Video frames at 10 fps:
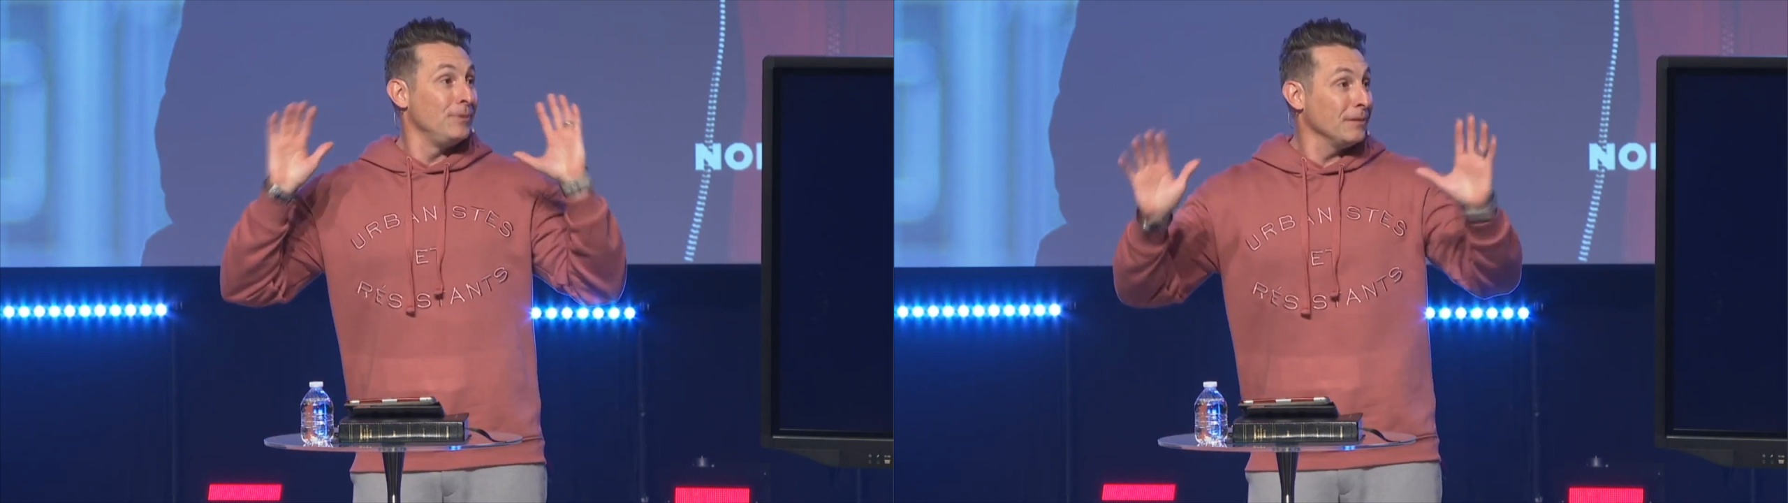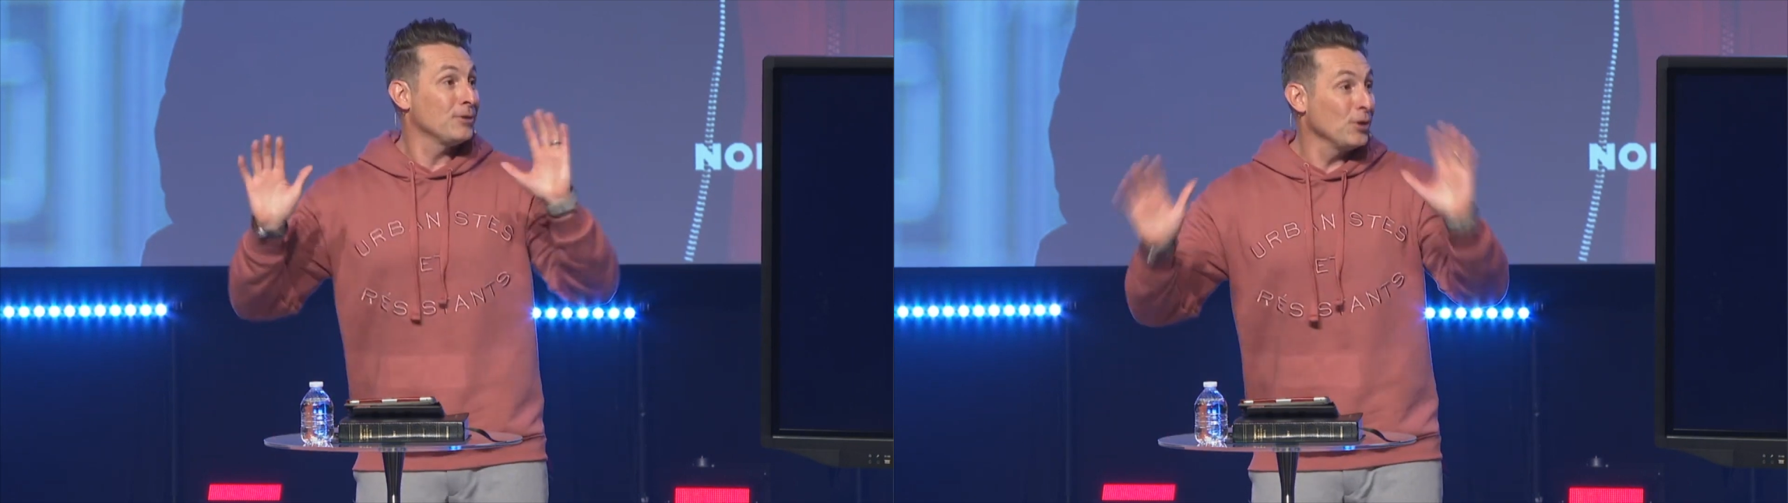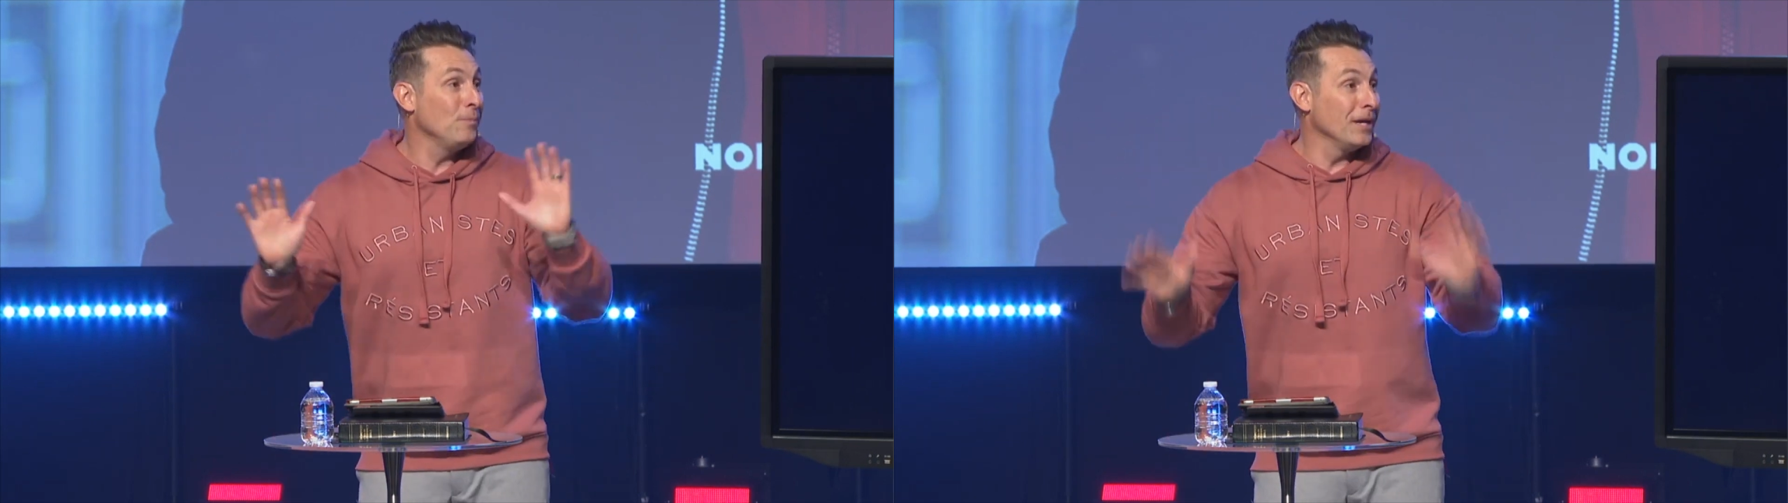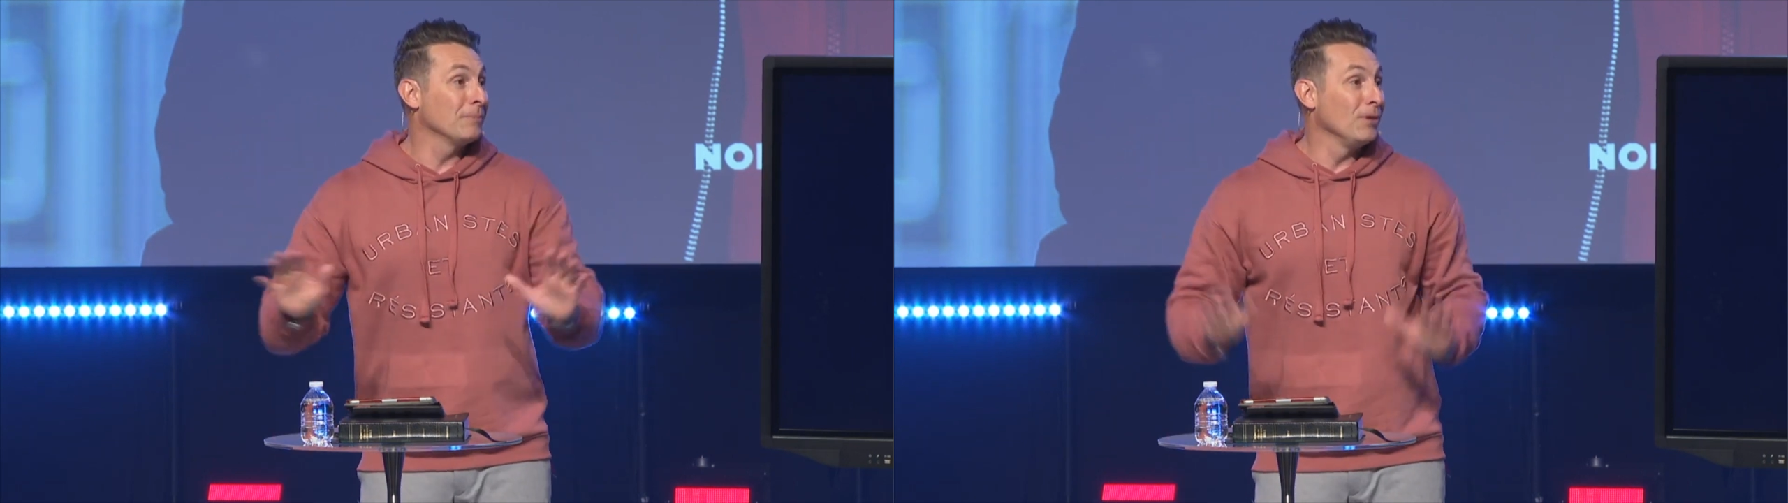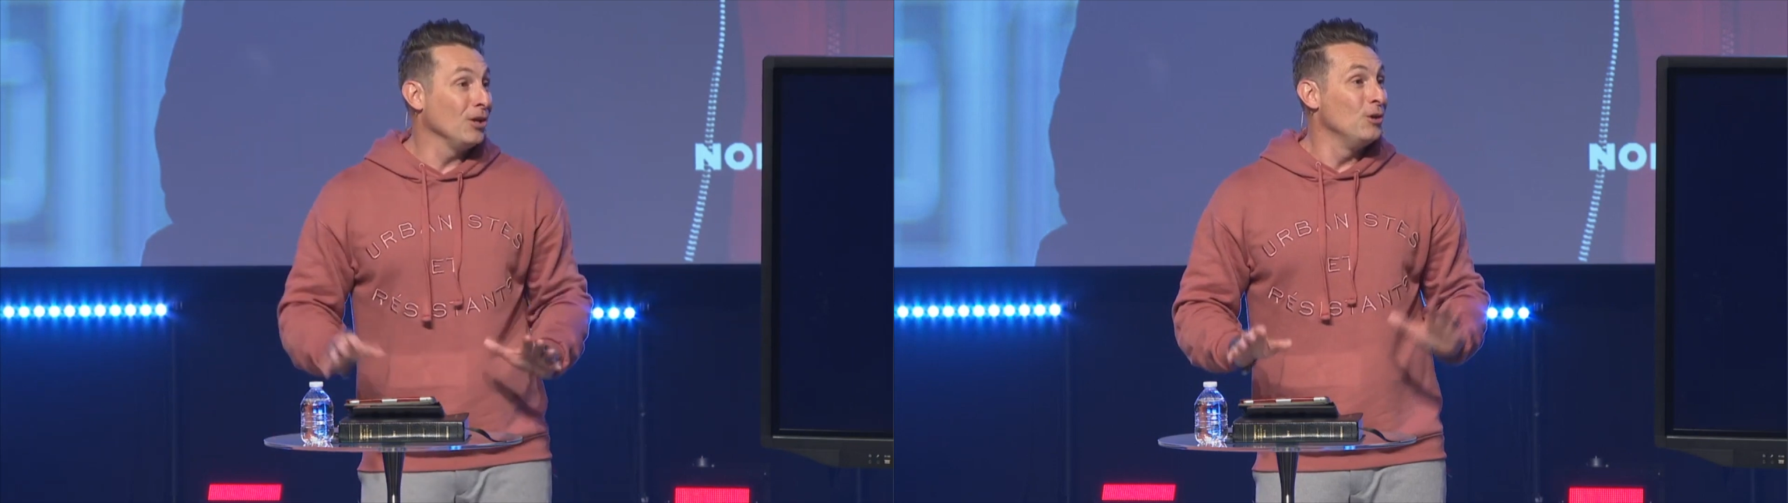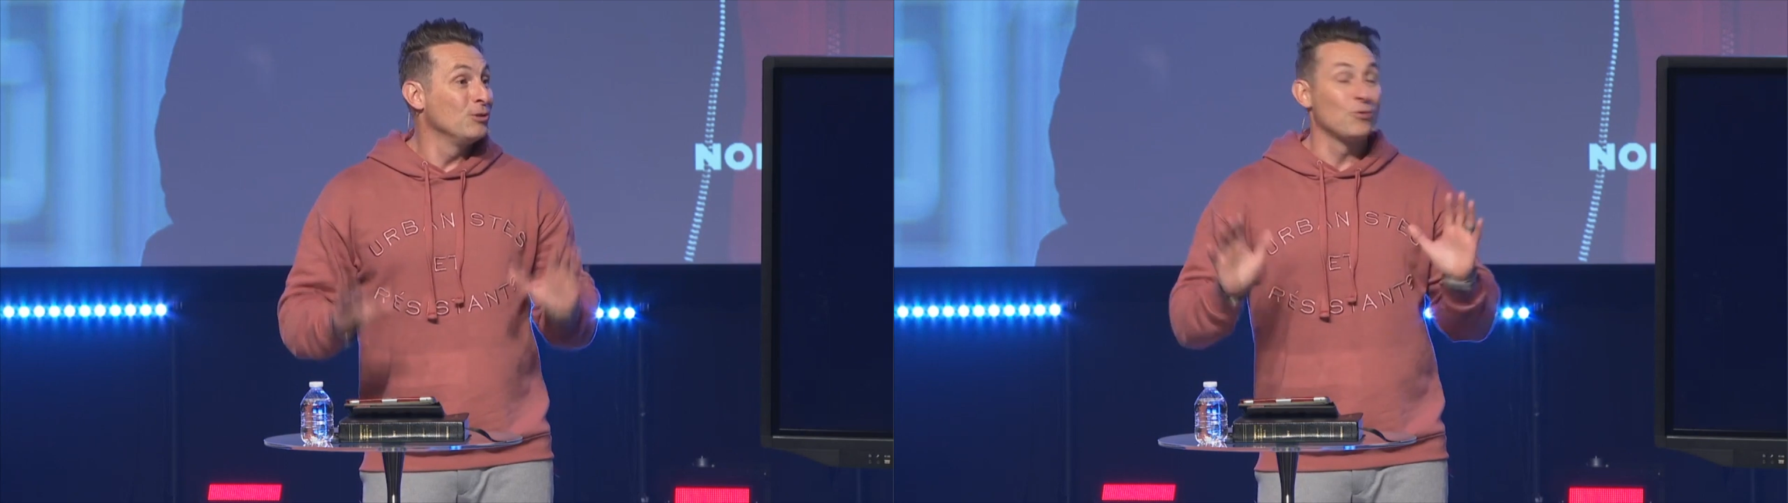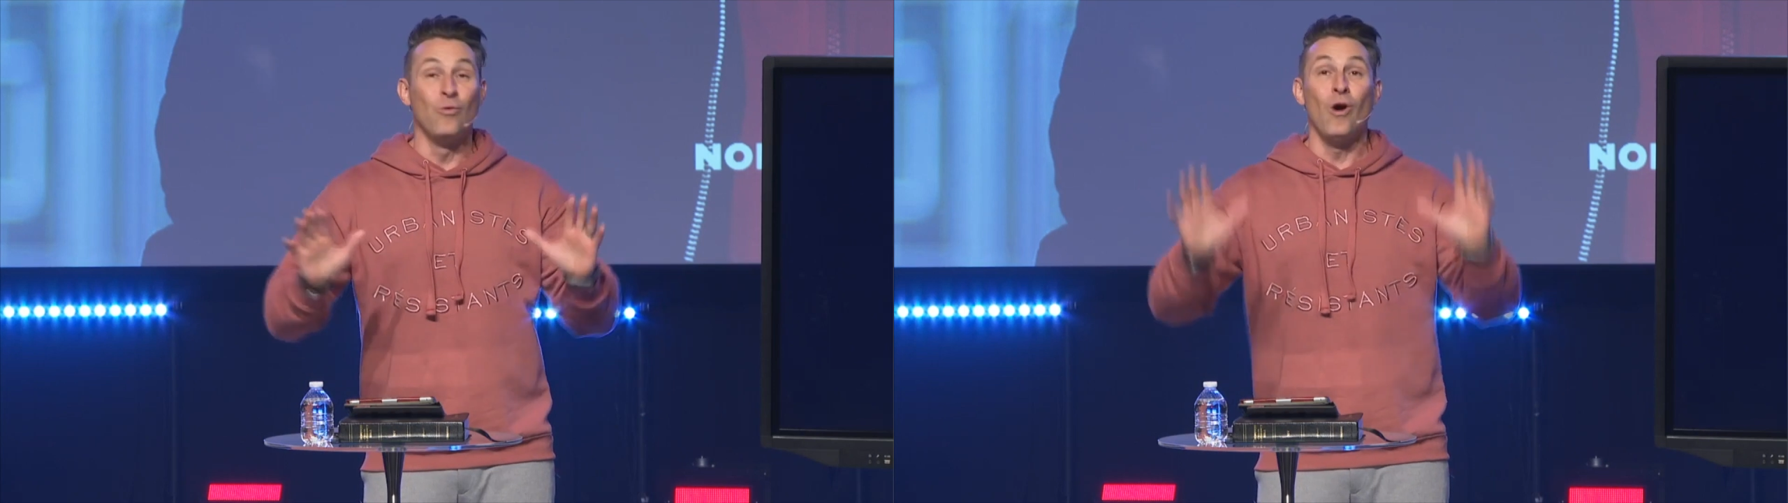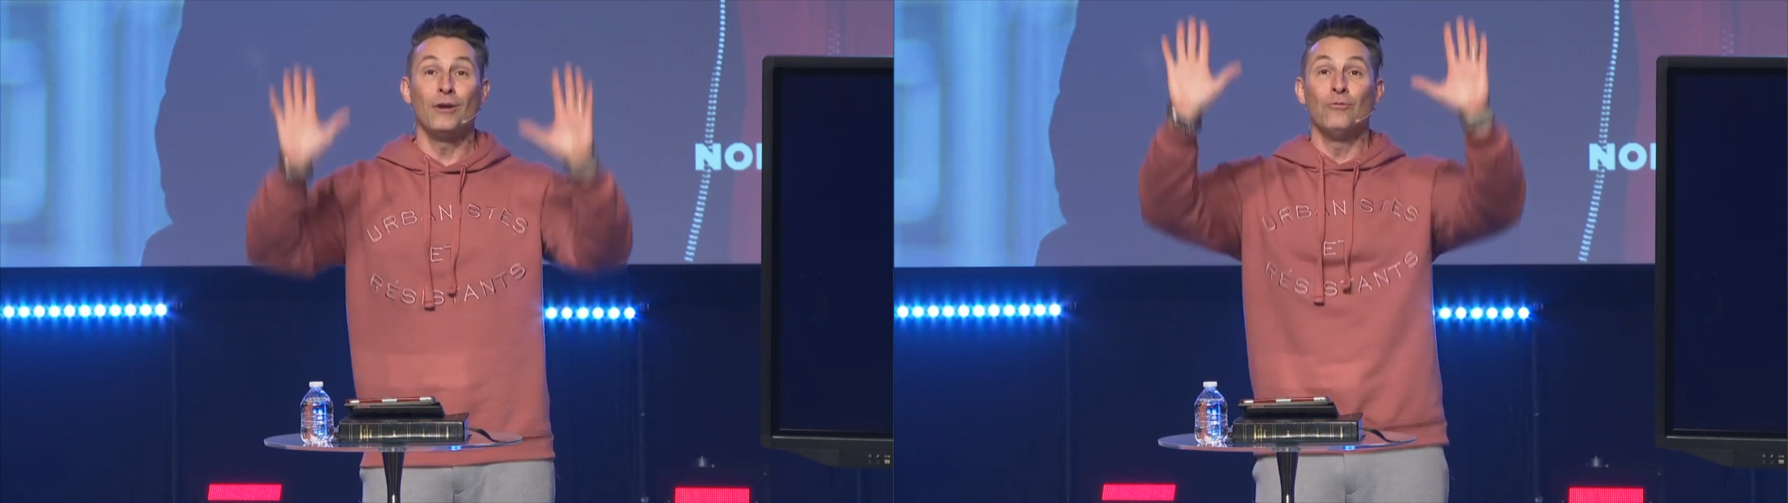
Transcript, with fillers: two big balloons. What